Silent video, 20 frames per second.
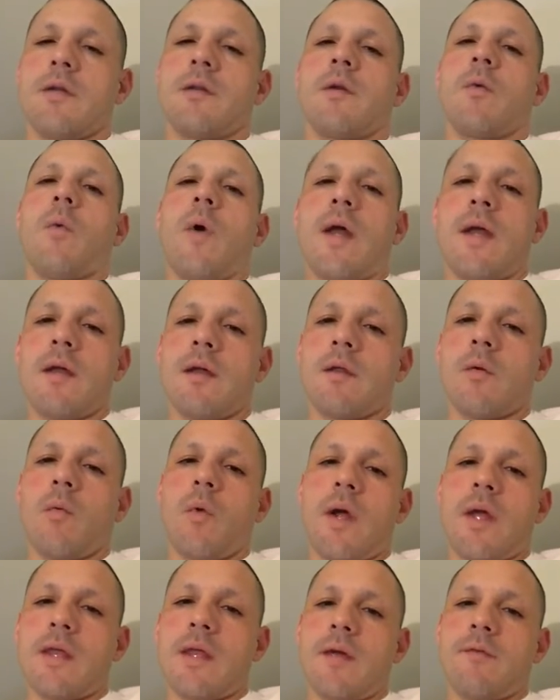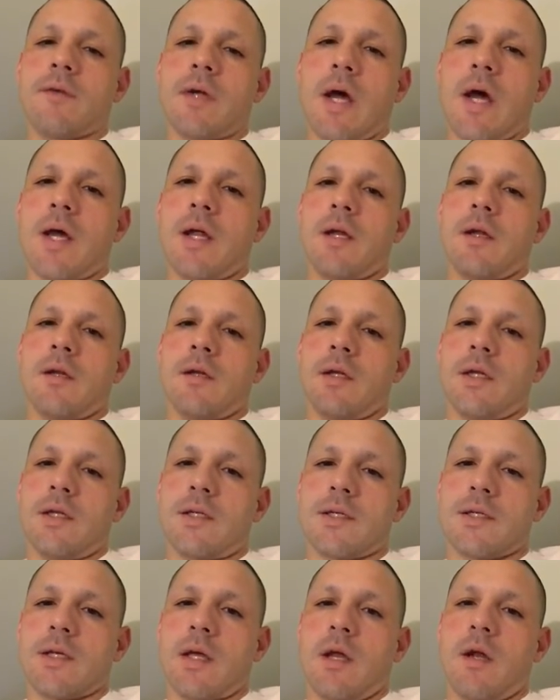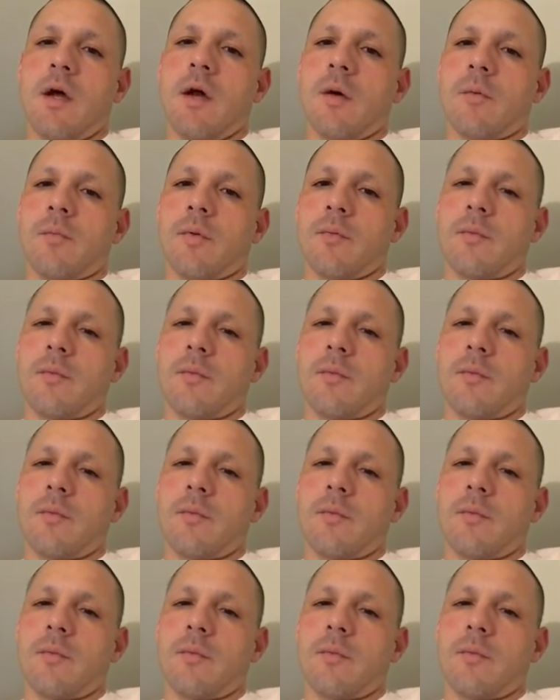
the way they've got it set up.